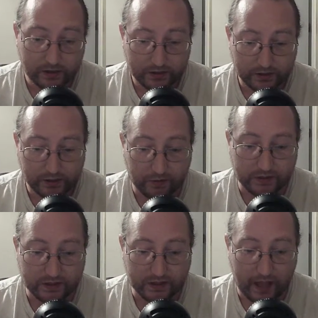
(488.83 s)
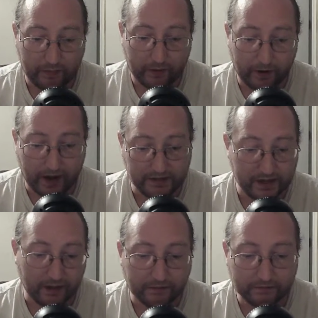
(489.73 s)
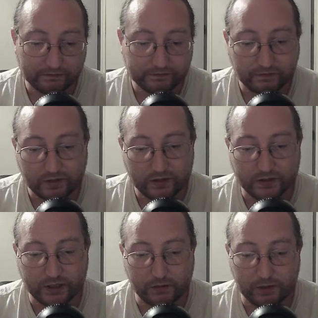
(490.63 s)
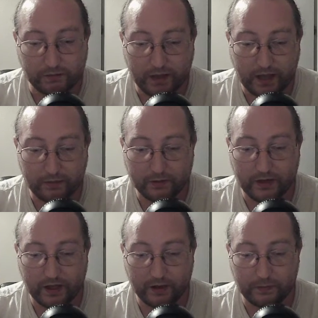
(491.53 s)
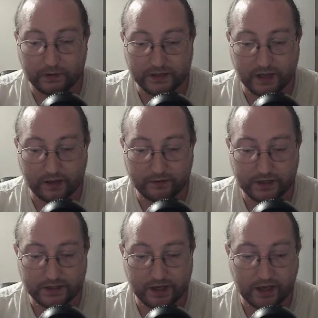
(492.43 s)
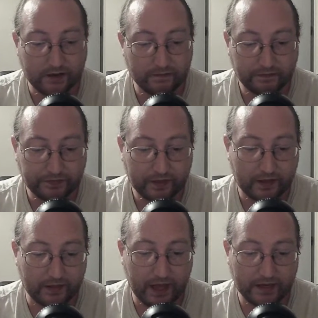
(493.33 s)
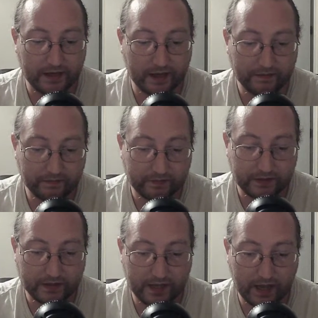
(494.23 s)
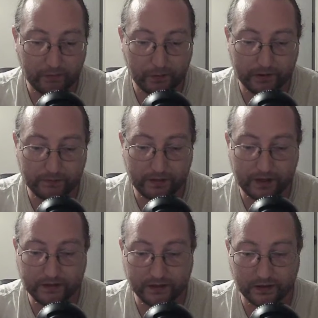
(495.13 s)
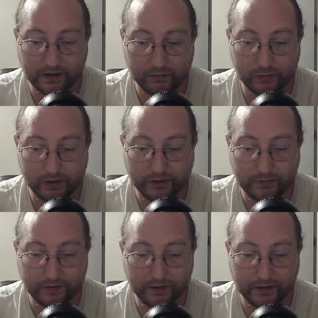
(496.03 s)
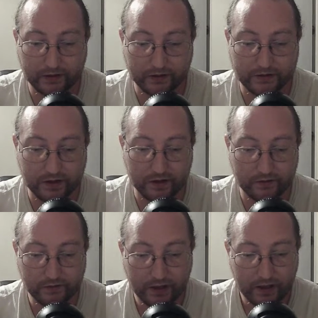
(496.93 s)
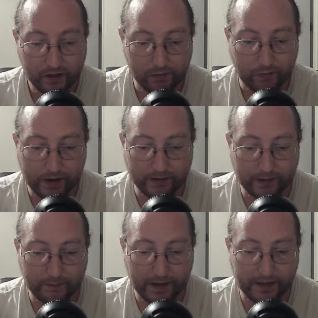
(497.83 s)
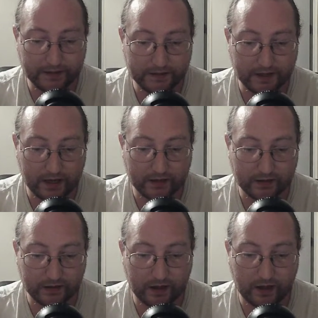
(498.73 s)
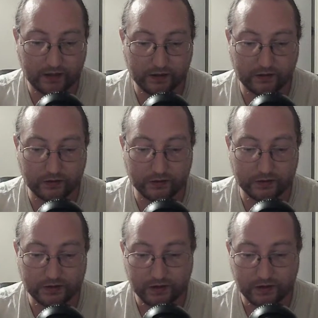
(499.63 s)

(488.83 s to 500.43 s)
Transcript: she would slap her eyes out. She wouldn't be able to help herself, she said. That day, Dad wanted me to lug wood for the cook stove, weed the beans and the cooks,